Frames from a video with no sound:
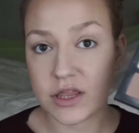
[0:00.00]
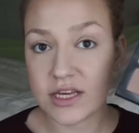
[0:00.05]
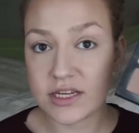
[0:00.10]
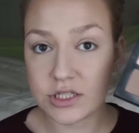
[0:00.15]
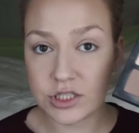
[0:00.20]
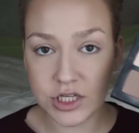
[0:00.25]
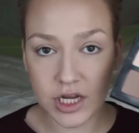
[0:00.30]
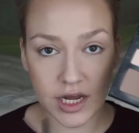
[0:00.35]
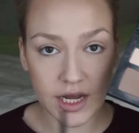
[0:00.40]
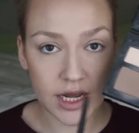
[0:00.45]
this
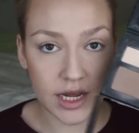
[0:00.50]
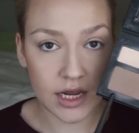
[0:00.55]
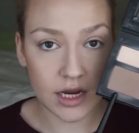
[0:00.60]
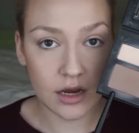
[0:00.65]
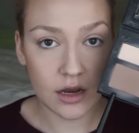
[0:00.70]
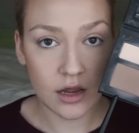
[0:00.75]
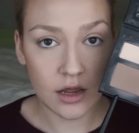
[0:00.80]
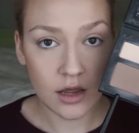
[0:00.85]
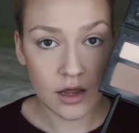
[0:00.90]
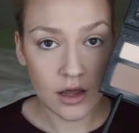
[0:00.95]

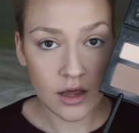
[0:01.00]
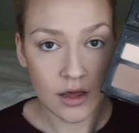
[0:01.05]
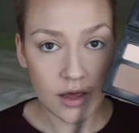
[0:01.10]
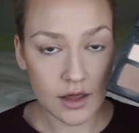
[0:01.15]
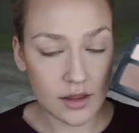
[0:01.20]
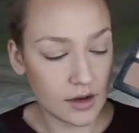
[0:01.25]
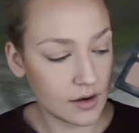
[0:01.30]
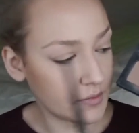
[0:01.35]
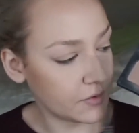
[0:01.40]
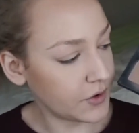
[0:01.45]
shade,
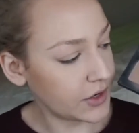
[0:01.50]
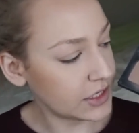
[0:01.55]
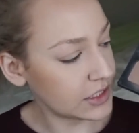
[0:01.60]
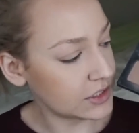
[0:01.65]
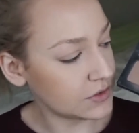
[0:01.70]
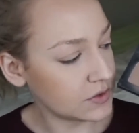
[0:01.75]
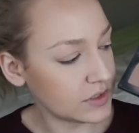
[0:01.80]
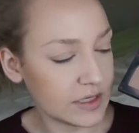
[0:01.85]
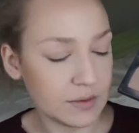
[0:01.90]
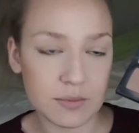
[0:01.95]
and then I'm going
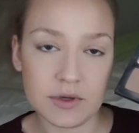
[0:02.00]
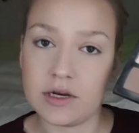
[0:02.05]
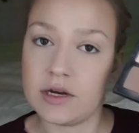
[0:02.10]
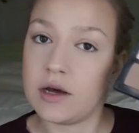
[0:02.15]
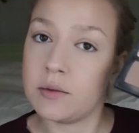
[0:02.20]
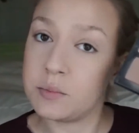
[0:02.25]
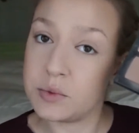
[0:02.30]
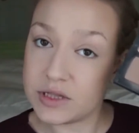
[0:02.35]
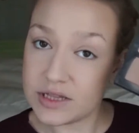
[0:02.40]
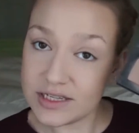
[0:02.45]
to deepen it
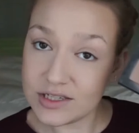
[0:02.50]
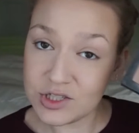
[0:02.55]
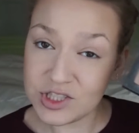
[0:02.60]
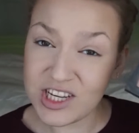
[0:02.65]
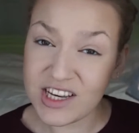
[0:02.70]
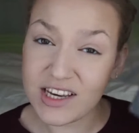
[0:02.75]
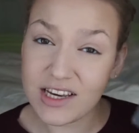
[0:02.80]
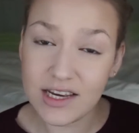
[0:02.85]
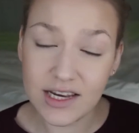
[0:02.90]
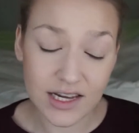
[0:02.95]
up with this
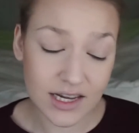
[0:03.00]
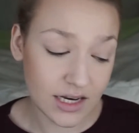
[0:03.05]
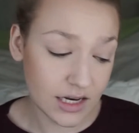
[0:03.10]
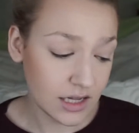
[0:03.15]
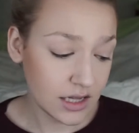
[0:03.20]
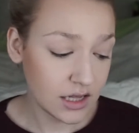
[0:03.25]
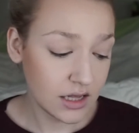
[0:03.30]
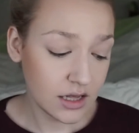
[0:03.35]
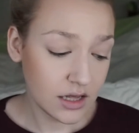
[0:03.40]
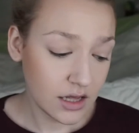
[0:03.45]
shade.
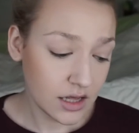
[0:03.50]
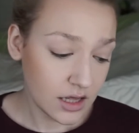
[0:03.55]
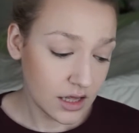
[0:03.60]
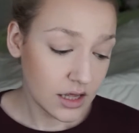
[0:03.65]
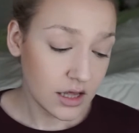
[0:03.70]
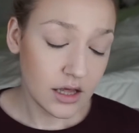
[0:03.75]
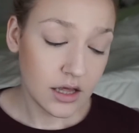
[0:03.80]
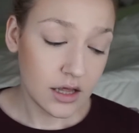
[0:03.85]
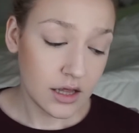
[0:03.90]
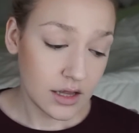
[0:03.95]

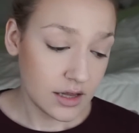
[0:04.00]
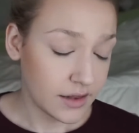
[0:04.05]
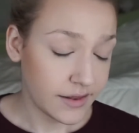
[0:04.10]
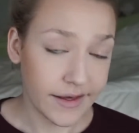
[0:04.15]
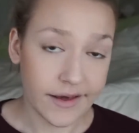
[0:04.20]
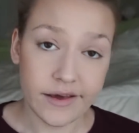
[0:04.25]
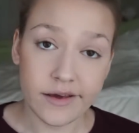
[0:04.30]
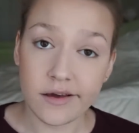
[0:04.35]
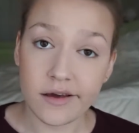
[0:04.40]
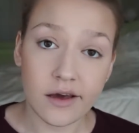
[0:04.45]

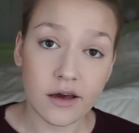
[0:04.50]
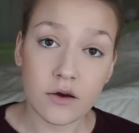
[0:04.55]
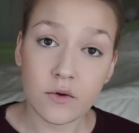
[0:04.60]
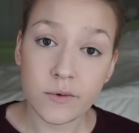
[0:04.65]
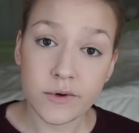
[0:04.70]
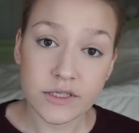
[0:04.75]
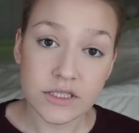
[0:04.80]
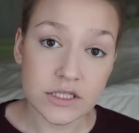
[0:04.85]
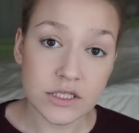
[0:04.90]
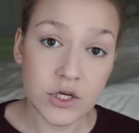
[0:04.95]
like I
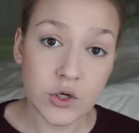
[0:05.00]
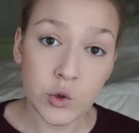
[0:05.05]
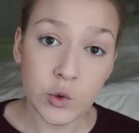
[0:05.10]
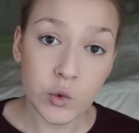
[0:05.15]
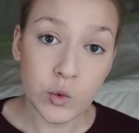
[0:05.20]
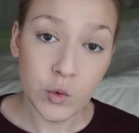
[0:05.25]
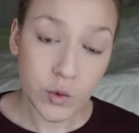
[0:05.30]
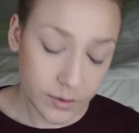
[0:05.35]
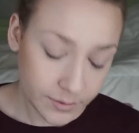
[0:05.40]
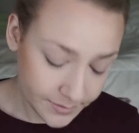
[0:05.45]
always
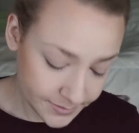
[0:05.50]
do.